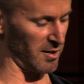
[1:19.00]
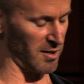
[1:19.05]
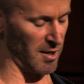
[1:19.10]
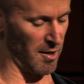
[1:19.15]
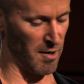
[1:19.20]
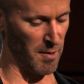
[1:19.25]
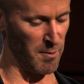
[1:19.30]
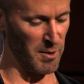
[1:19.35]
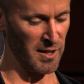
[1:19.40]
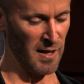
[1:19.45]

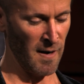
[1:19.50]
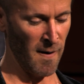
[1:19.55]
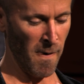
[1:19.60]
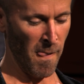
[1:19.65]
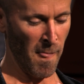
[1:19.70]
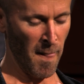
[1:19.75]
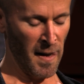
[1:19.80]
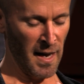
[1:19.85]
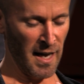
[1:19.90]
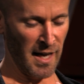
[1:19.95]
so I would
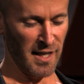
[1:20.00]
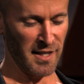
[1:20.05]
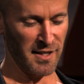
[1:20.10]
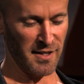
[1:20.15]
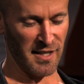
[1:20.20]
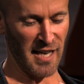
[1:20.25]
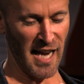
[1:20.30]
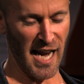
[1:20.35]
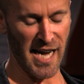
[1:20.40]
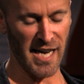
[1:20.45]

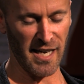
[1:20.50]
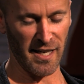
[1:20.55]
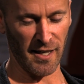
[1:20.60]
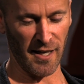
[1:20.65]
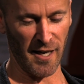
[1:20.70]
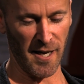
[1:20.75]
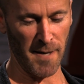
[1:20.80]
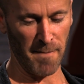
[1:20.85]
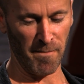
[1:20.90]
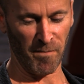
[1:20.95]

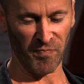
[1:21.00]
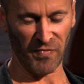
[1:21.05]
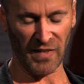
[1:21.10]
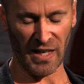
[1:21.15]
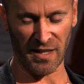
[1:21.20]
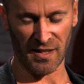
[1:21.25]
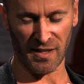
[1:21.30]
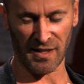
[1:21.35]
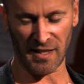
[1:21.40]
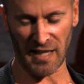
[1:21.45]
take um,
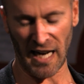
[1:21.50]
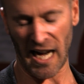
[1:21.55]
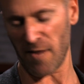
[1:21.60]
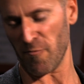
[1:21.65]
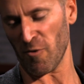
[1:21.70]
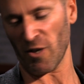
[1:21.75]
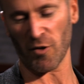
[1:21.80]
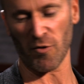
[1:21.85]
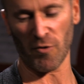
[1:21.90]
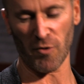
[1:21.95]
a tape
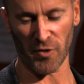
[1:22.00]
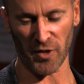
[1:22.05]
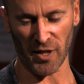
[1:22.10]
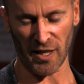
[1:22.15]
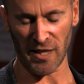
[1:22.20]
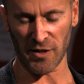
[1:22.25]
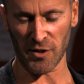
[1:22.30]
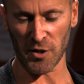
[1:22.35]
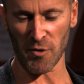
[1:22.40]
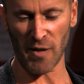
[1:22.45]
recorder
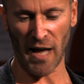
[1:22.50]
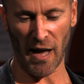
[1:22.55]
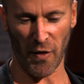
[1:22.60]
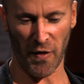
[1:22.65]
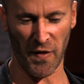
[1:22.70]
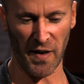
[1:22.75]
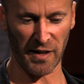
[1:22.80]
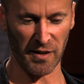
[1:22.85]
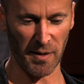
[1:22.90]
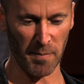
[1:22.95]
and do that
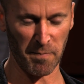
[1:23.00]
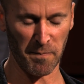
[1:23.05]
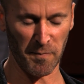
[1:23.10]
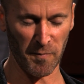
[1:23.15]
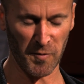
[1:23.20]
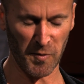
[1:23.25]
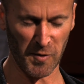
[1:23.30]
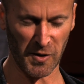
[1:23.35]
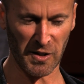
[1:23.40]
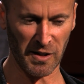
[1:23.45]
thing that
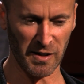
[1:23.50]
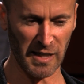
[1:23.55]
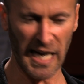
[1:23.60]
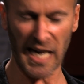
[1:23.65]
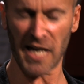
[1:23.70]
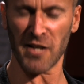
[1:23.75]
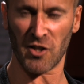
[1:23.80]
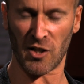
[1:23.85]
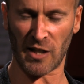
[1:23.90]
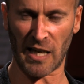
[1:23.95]

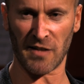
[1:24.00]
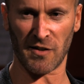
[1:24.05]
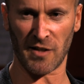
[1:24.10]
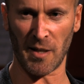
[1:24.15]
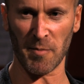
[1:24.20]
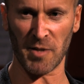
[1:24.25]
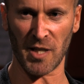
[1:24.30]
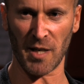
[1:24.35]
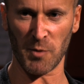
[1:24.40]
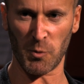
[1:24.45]
kids can
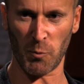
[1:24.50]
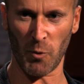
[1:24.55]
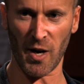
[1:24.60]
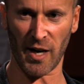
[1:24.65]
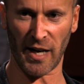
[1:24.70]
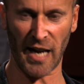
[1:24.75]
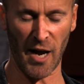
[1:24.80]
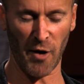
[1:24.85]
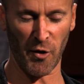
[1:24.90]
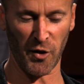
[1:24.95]
sometimes
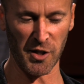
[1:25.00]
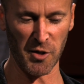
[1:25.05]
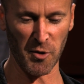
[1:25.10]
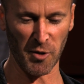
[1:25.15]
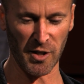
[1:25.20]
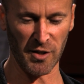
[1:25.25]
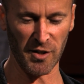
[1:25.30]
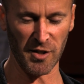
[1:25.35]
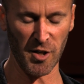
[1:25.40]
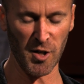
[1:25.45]
work out that you
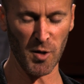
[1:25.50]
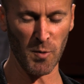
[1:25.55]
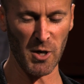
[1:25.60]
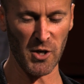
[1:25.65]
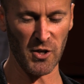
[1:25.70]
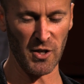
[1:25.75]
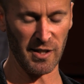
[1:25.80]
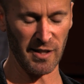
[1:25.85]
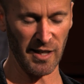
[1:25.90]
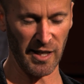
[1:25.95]
can do,
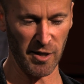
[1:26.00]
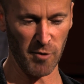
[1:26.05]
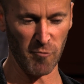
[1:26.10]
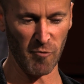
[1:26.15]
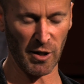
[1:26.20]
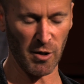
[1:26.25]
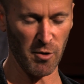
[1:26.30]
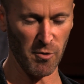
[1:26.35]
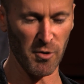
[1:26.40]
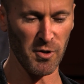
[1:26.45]
which is like you
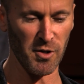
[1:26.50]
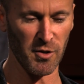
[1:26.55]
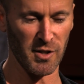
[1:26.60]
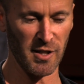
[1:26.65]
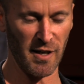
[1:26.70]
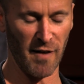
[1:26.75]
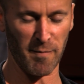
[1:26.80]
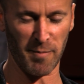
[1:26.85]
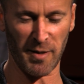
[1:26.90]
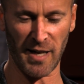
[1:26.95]
record
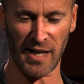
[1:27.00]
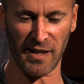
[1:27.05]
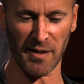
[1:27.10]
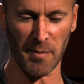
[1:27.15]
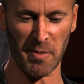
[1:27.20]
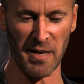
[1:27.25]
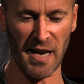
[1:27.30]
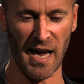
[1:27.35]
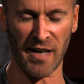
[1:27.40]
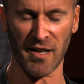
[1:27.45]
yourself playing the
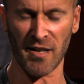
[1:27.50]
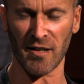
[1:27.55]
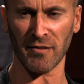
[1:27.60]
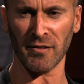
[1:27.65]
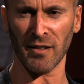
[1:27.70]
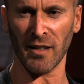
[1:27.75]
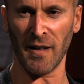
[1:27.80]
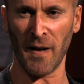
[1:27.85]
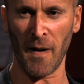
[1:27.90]
piano